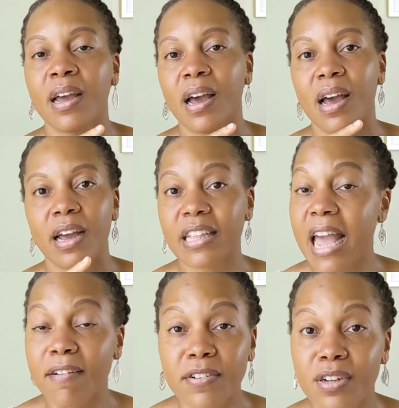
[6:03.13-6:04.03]
an
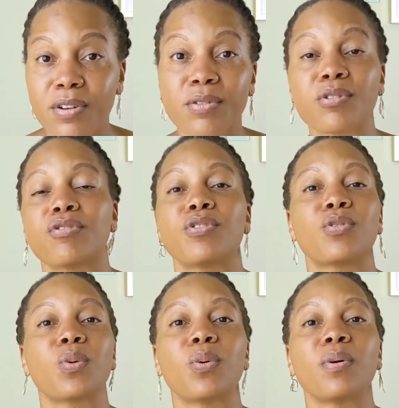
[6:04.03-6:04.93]
African grocery
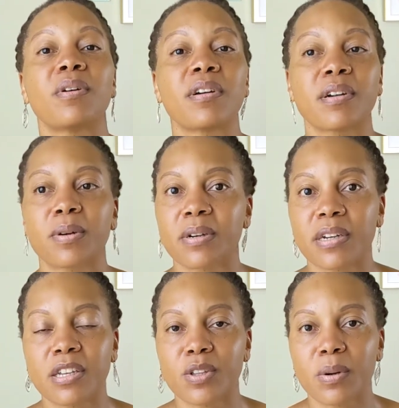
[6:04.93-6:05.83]
store, or
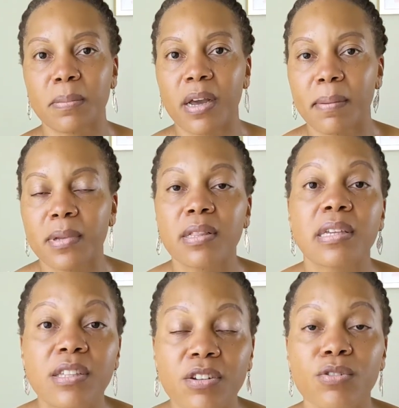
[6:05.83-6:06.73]
a Middle
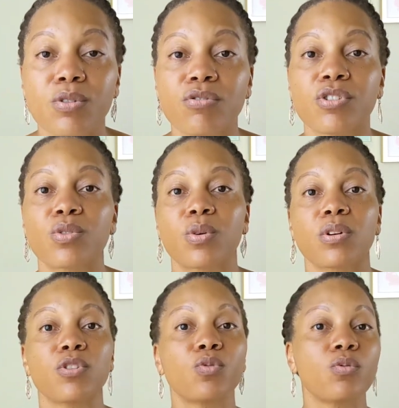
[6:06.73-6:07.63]
Eastern grocery store.
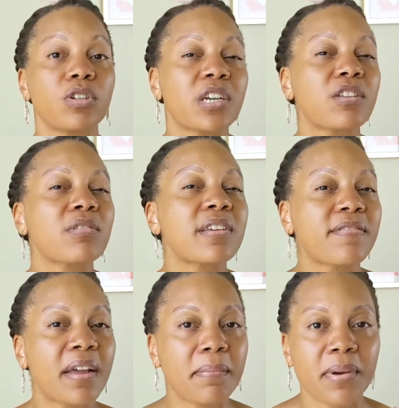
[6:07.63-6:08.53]
You will generally
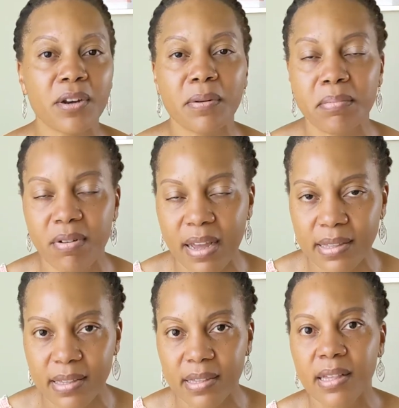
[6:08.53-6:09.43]
find better
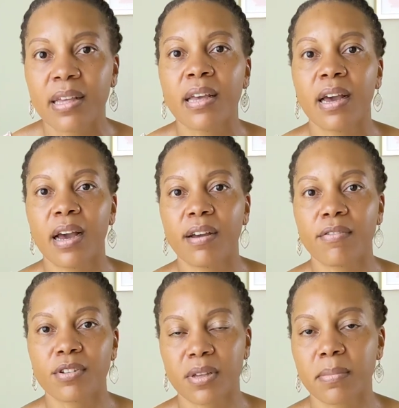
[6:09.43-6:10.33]
prices
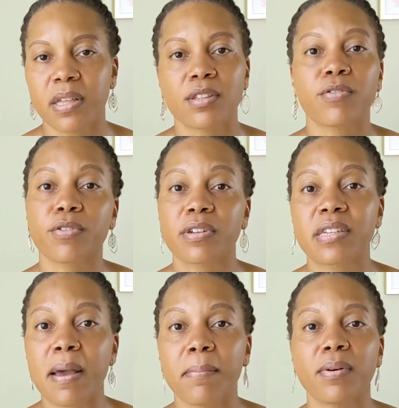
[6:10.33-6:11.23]
for something. So for
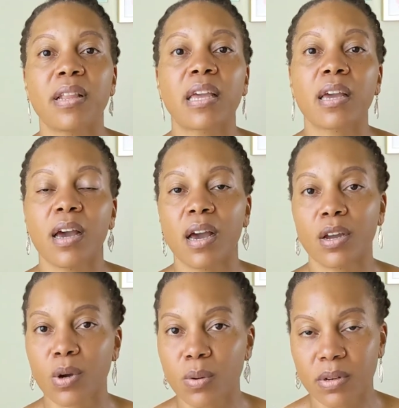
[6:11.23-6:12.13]
example, like
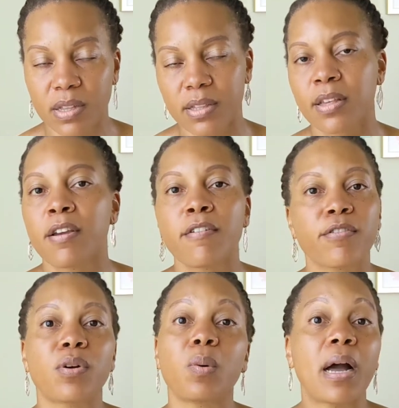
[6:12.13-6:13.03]
coconuts,
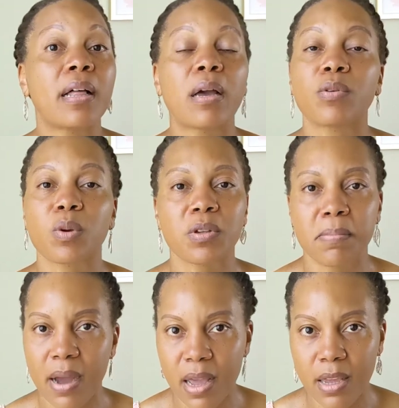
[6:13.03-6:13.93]
for a while I was always
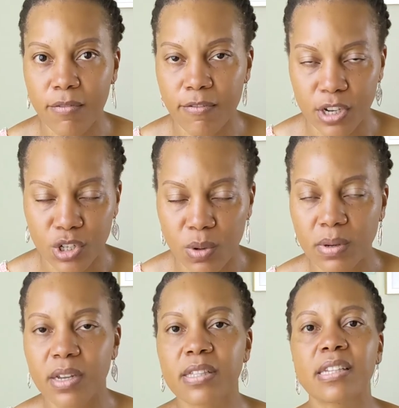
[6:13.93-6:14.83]
buying fresh
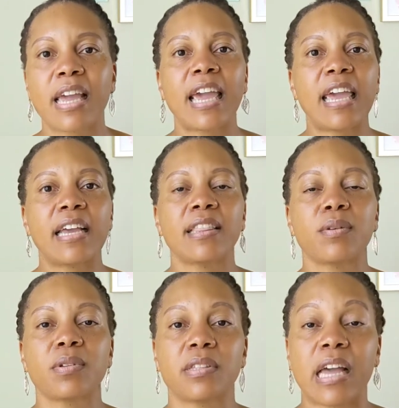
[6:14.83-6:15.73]
coconuts, and
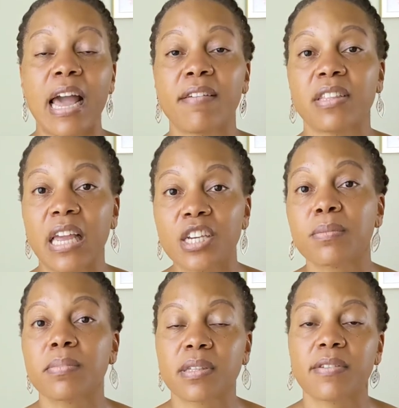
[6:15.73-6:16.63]
I have an Asian
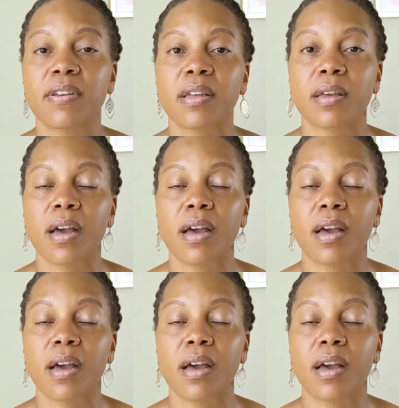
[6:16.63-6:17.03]
Pacific